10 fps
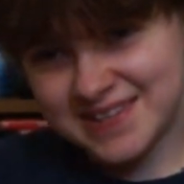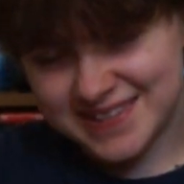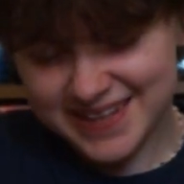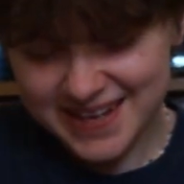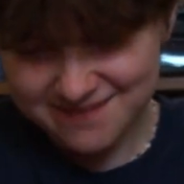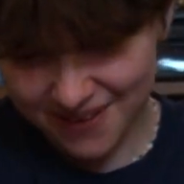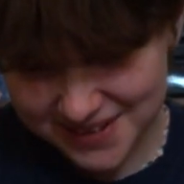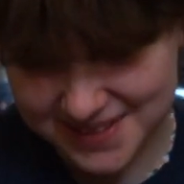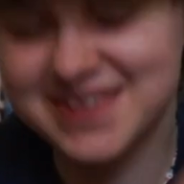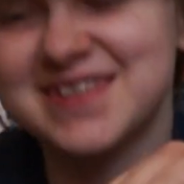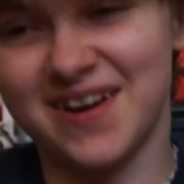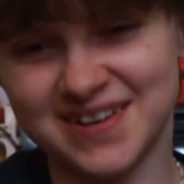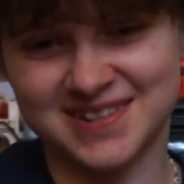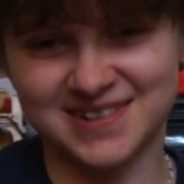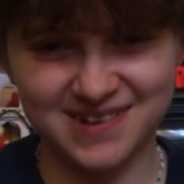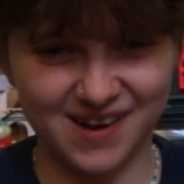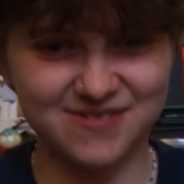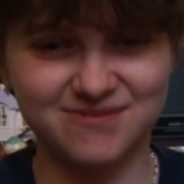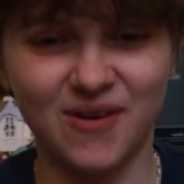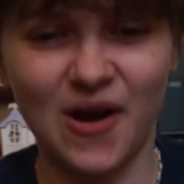see most of the dinosaur. I,
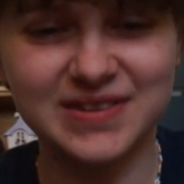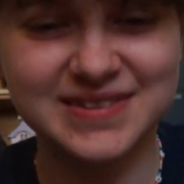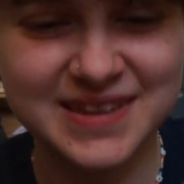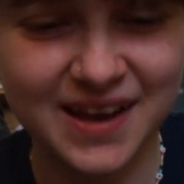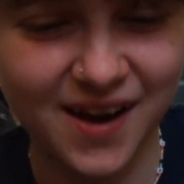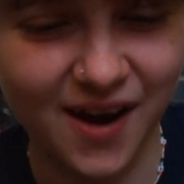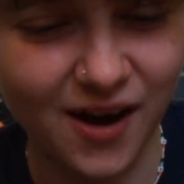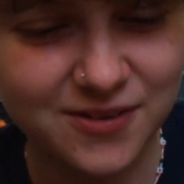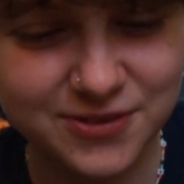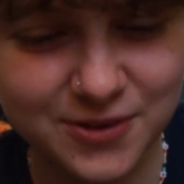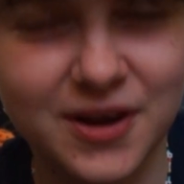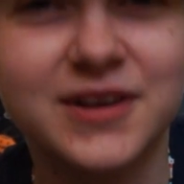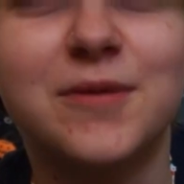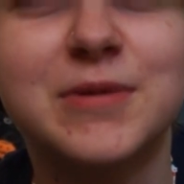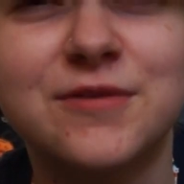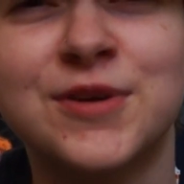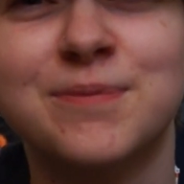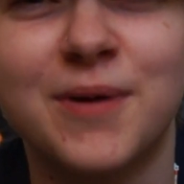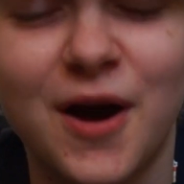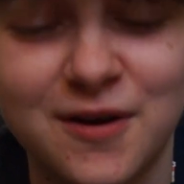I, I feel like I'm giving
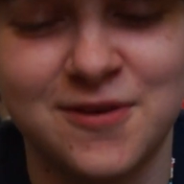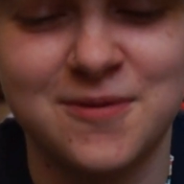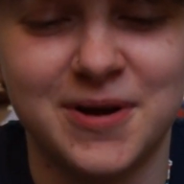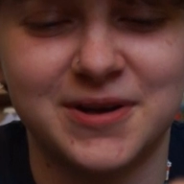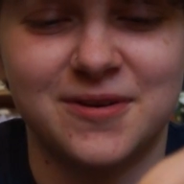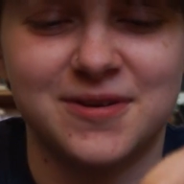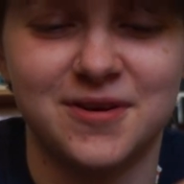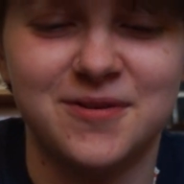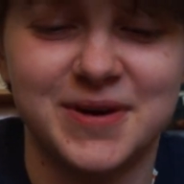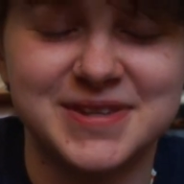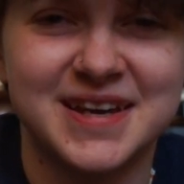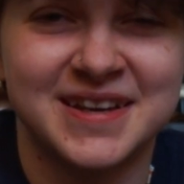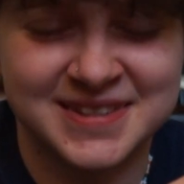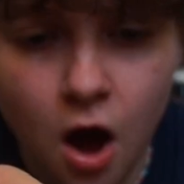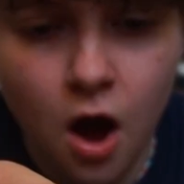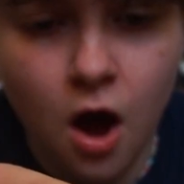birth. Oh my god, oh my days.